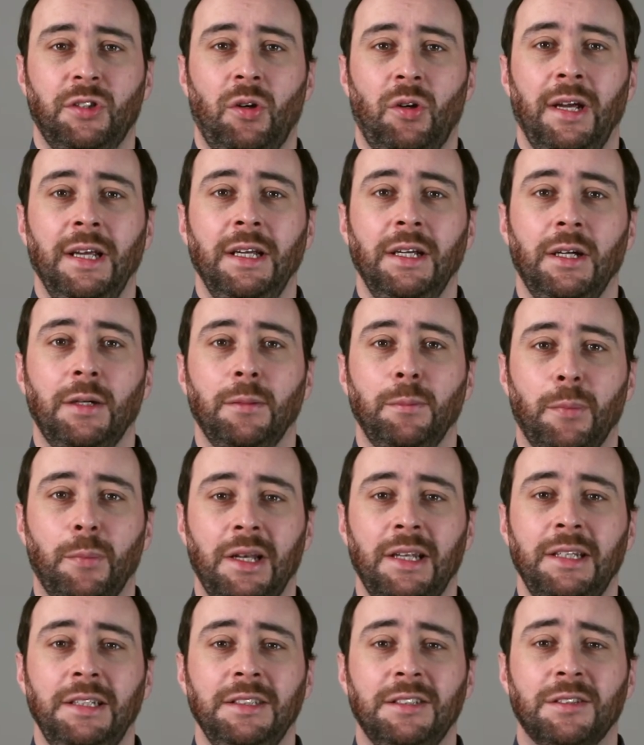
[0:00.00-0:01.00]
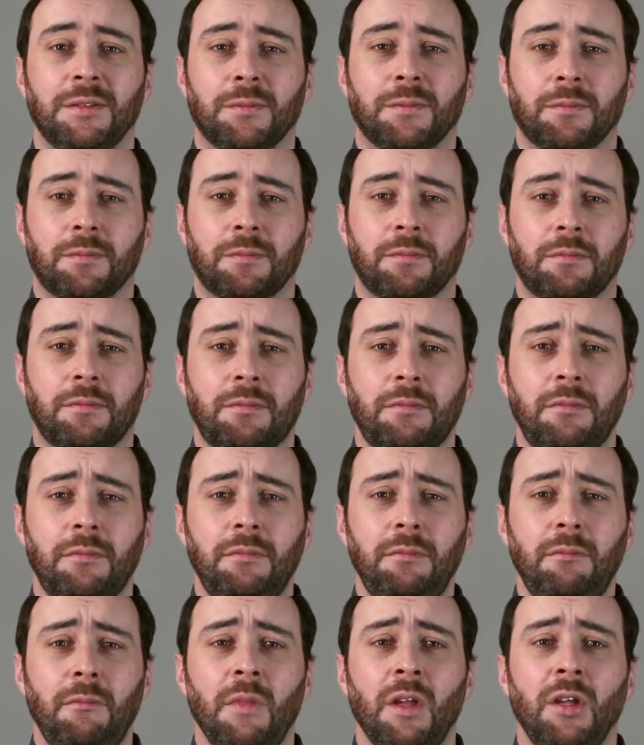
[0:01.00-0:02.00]
are incomplete,
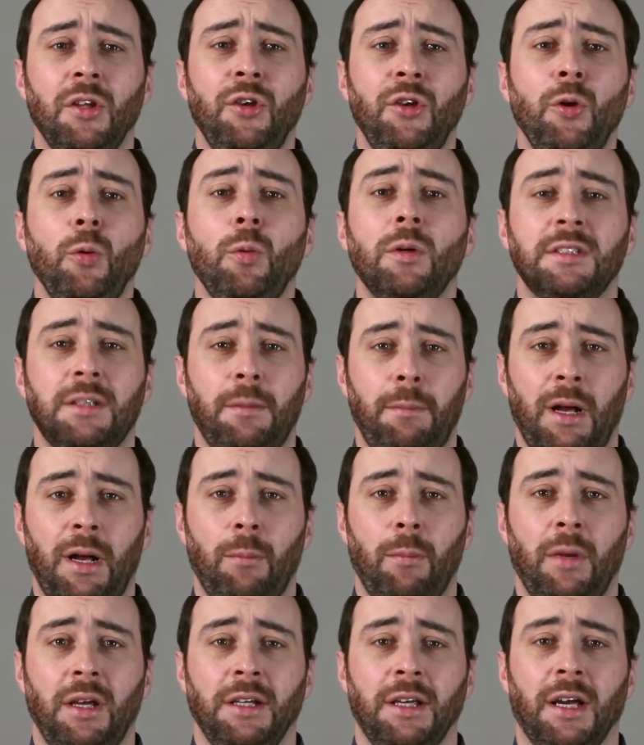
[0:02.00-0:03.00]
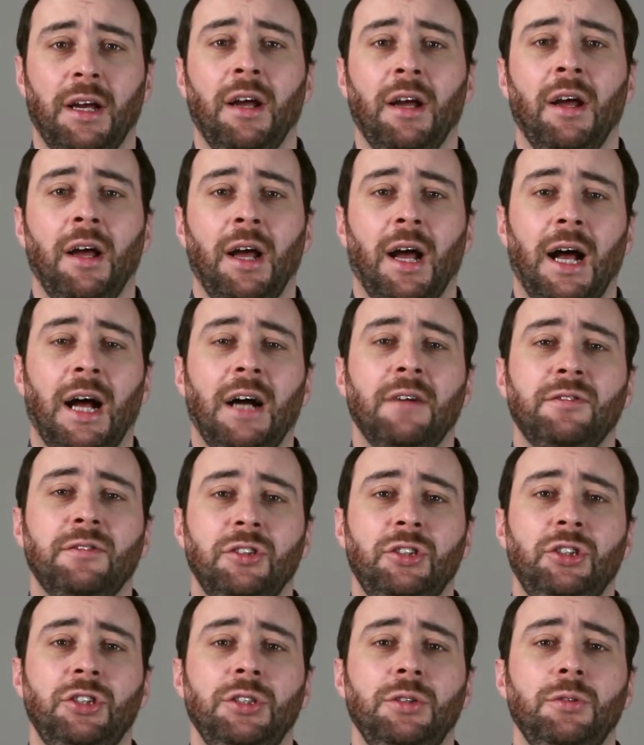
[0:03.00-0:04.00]
you as a map maker have to
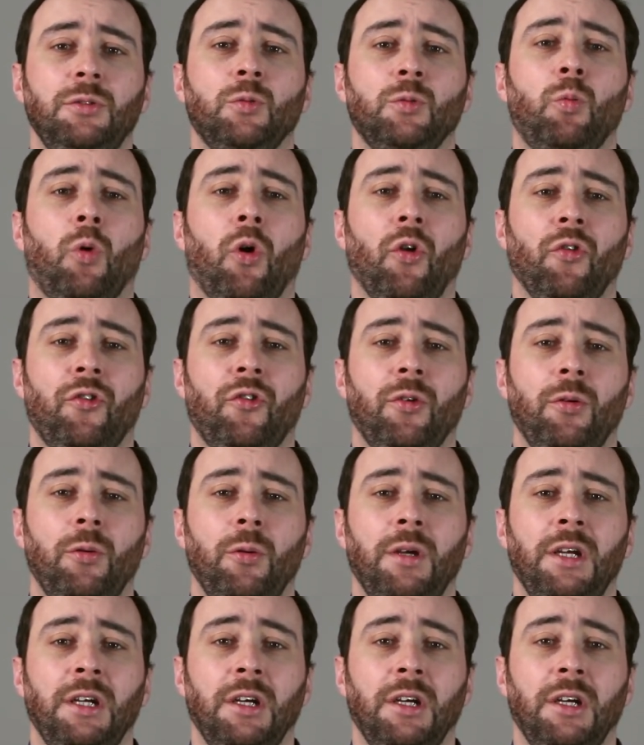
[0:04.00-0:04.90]
choose what to